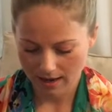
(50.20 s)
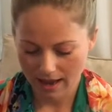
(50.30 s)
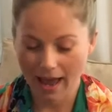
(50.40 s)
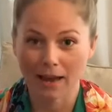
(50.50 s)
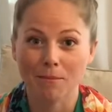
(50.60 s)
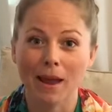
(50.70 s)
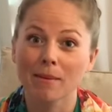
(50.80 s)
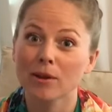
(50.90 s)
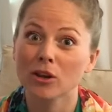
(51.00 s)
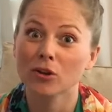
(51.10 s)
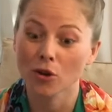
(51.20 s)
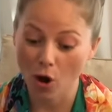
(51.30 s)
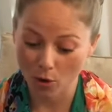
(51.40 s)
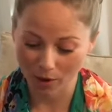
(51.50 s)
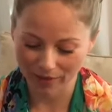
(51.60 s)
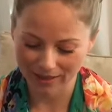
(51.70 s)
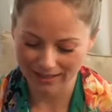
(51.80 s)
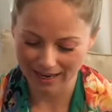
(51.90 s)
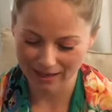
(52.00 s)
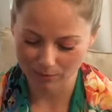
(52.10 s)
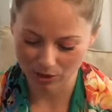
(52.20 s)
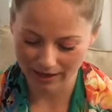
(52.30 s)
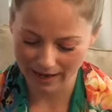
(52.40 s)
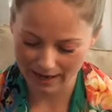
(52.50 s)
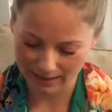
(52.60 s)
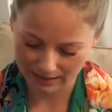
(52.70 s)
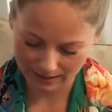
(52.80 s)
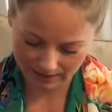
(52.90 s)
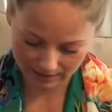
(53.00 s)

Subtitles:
and maybe you know what this animal is.